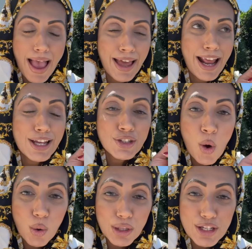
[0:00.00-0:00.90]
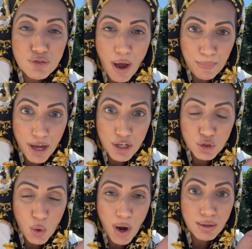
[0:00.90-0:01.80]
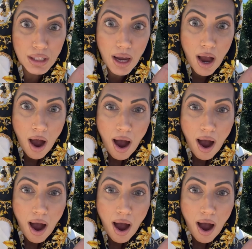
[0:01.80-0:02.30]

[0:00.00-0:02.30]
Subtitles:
And I totally dropped my jaw. I was like,